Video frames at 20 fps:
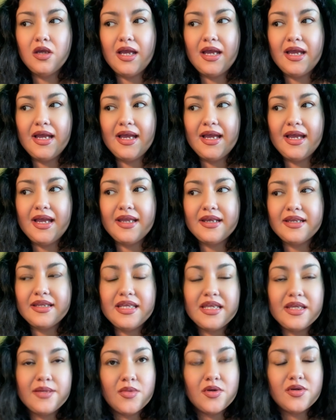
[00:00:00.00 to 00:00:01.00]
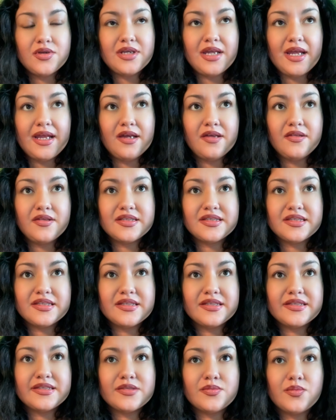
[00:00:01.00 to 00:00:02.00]
at
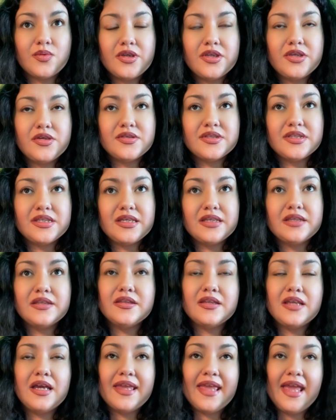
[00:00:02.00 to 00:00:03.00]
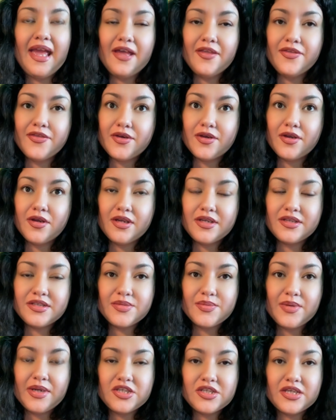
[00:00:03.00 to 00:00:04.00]
hemodialysis we're using a catheter
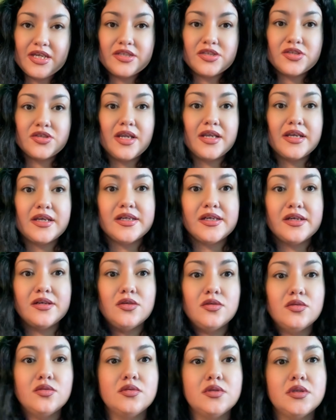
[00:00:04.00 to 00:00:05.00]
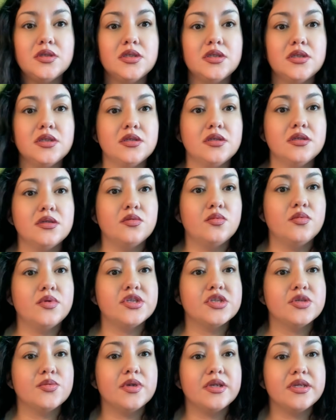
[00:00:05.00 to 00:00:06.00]
into my chest right now,
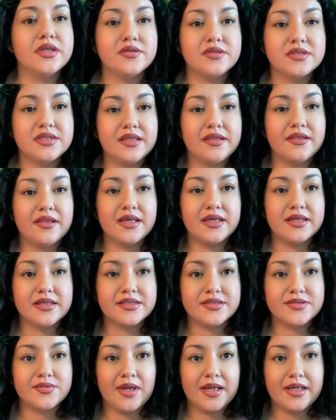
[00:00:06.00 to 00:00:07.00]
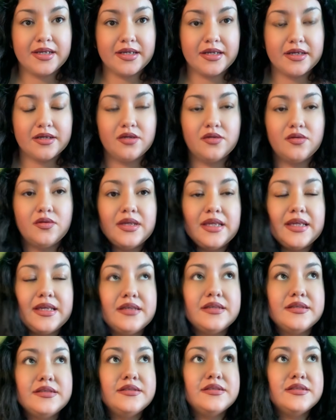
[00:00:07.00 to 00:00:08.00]
which we're using this right now,
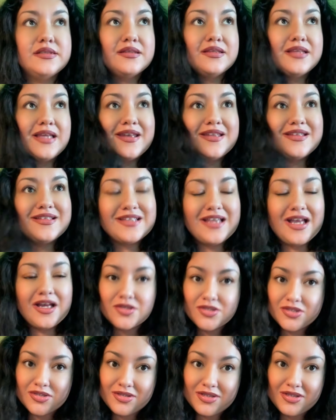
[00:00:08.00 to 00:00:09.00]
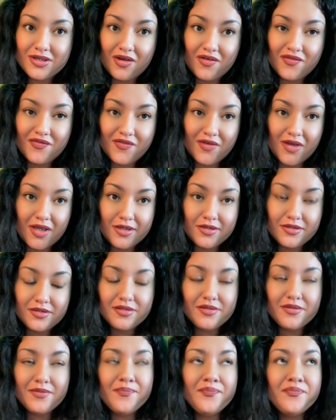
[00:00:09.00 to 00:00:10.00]
and that is actually not
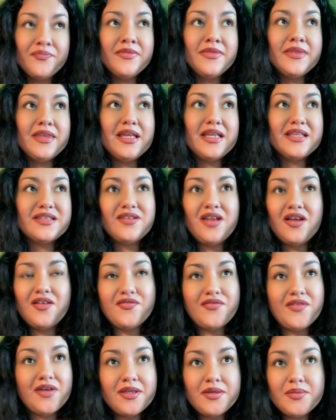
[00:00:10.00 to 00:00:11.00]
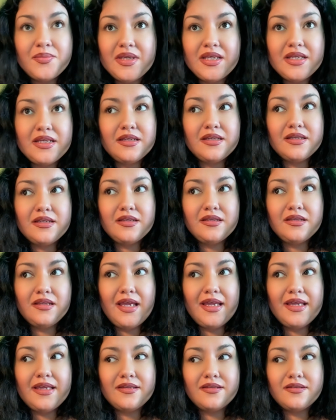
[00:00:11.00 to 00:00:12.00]
fun. It's not fun being
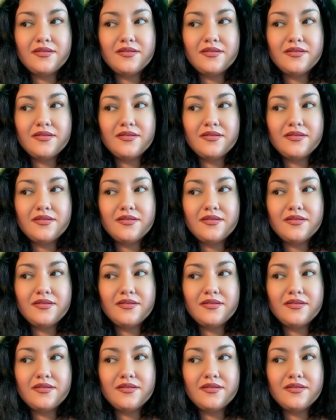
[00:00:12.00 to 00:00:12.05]
like,